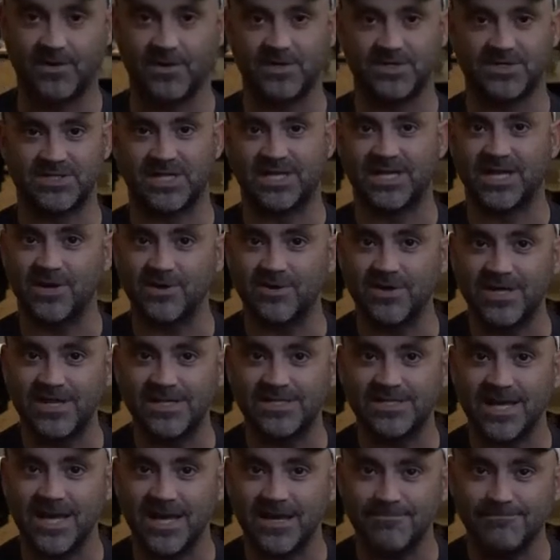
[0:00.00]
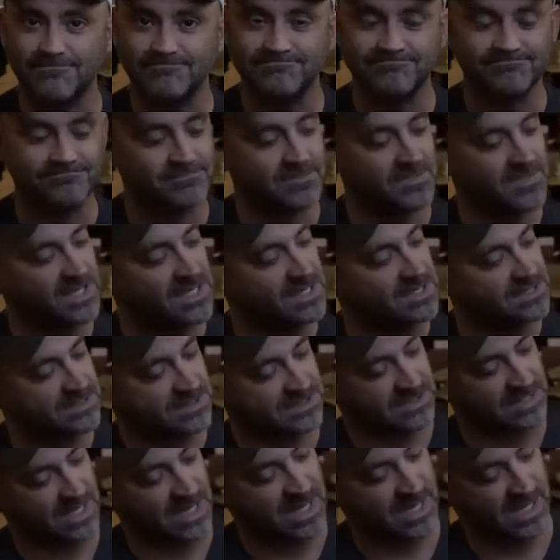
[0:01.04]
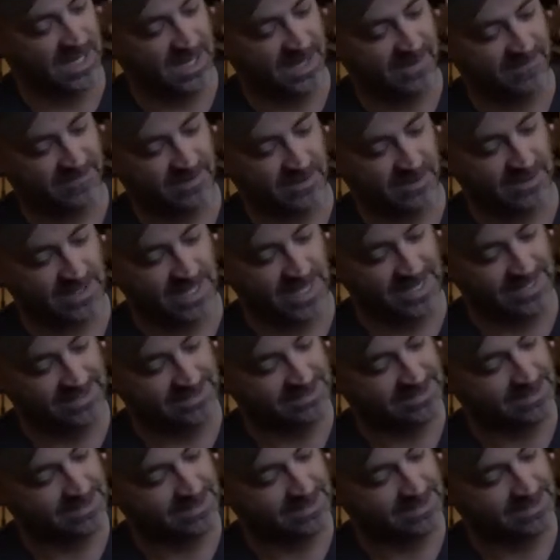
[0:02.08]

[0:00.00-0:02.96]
security tape saying if the lines